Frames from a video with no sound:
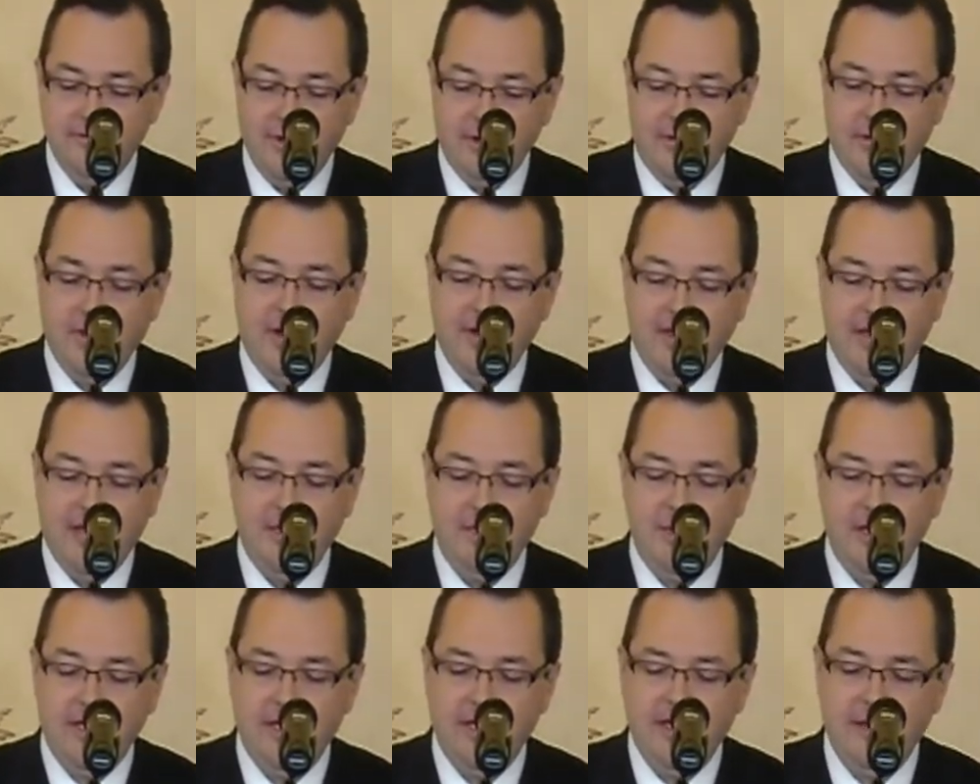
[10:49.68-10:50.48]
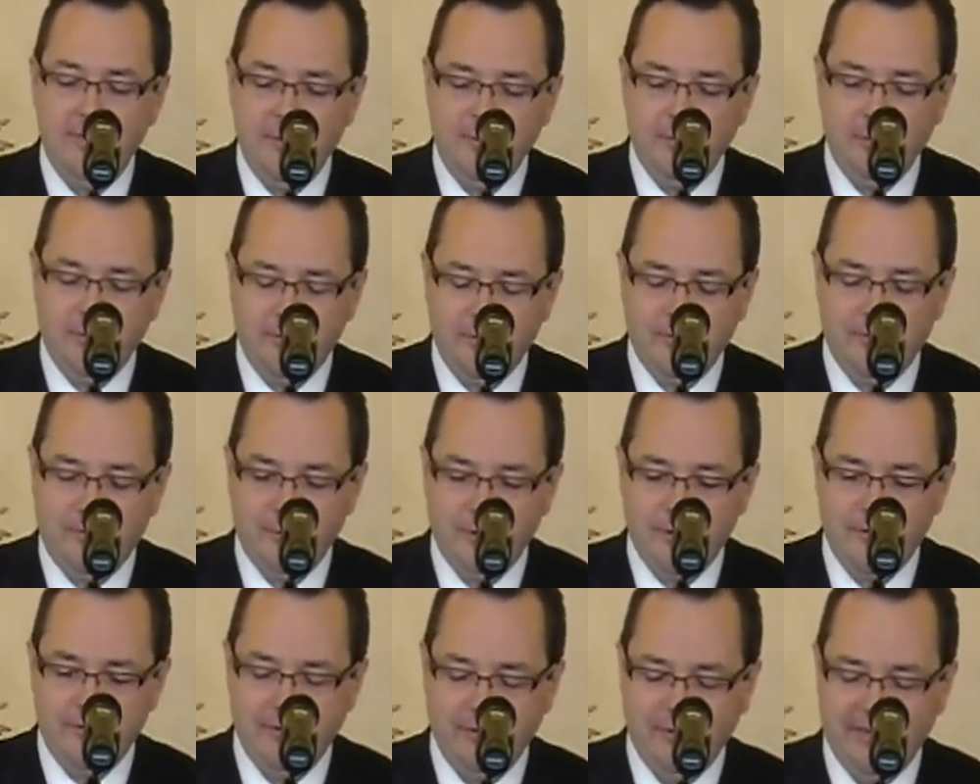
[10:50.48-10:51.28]
The thought came again more
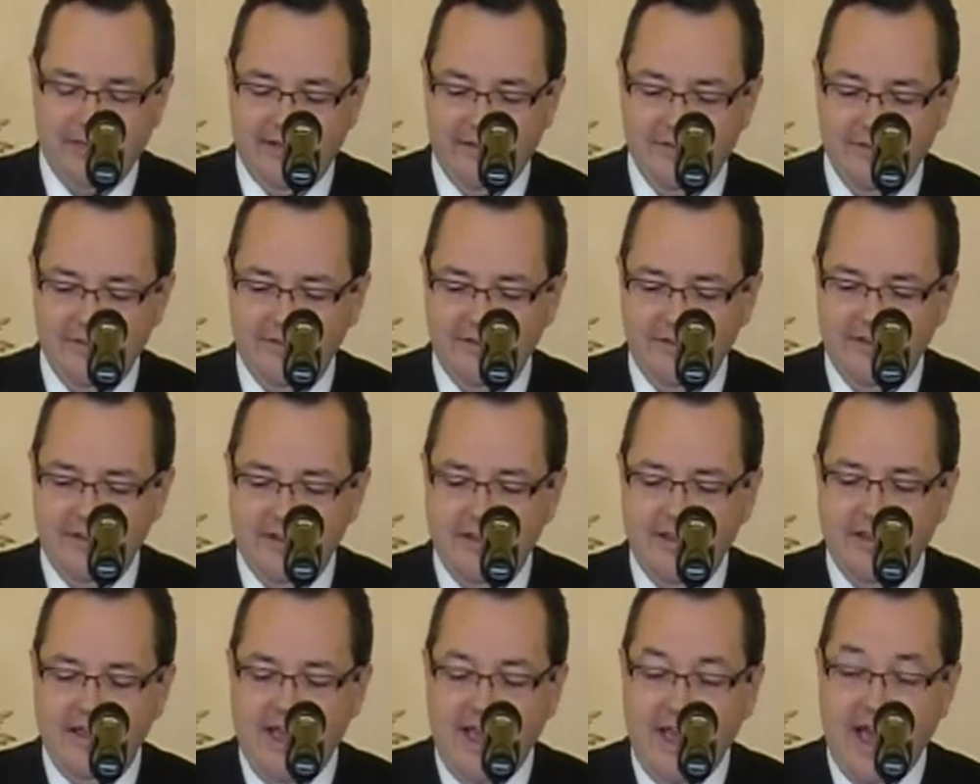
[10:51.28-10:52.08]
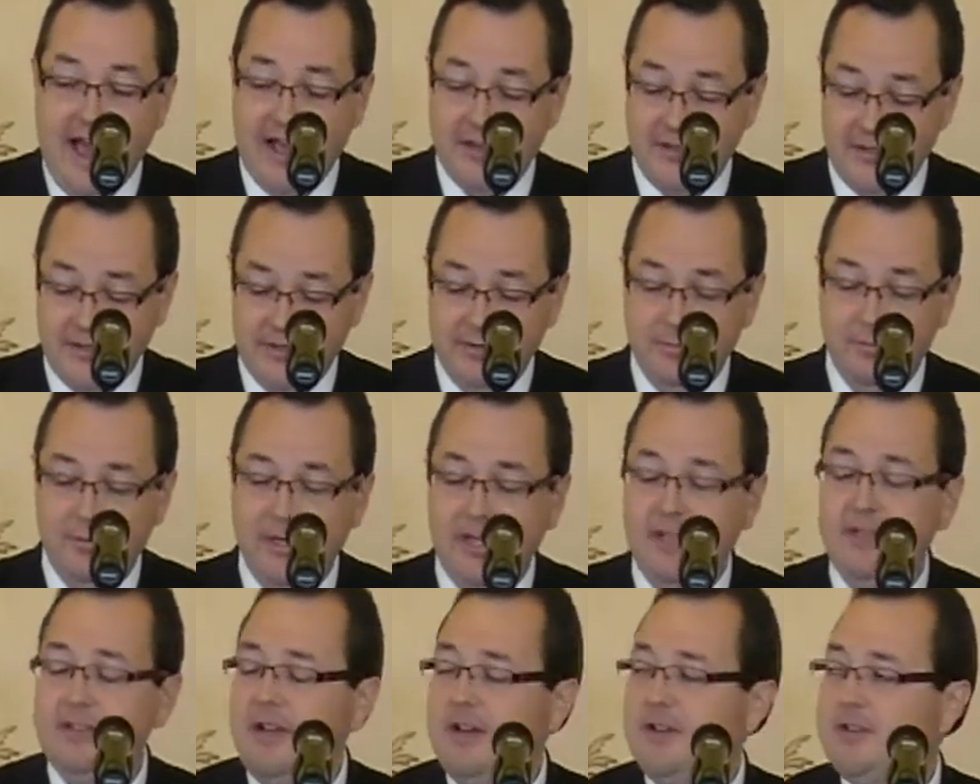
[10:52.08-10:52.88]
forcefully ask him
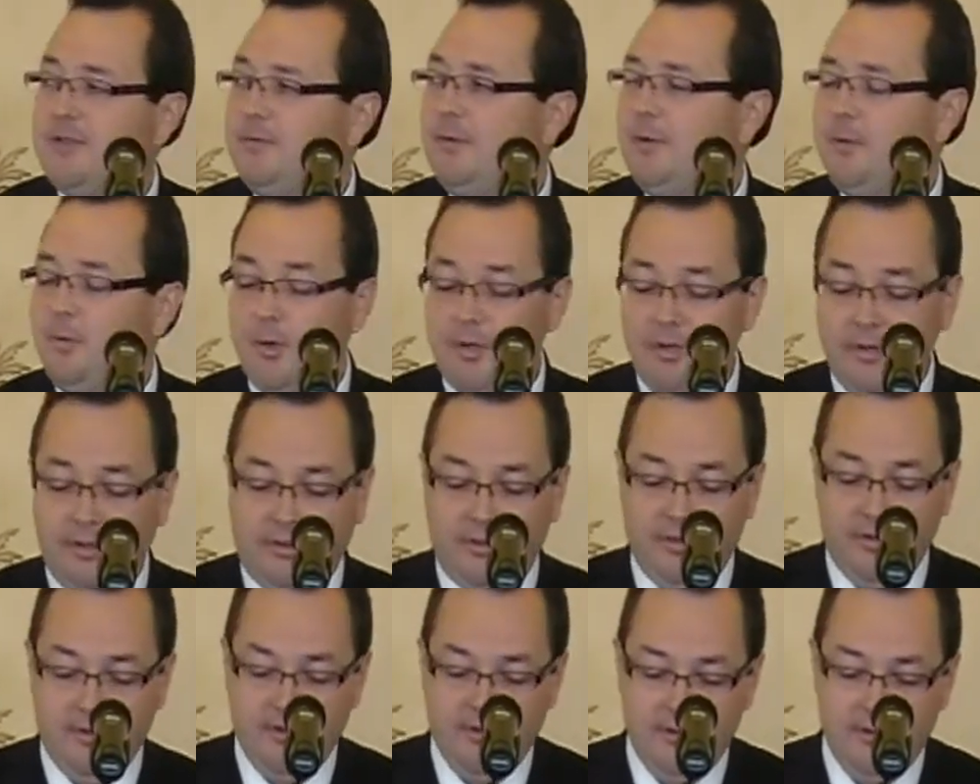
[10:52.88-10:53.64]
what he does for work.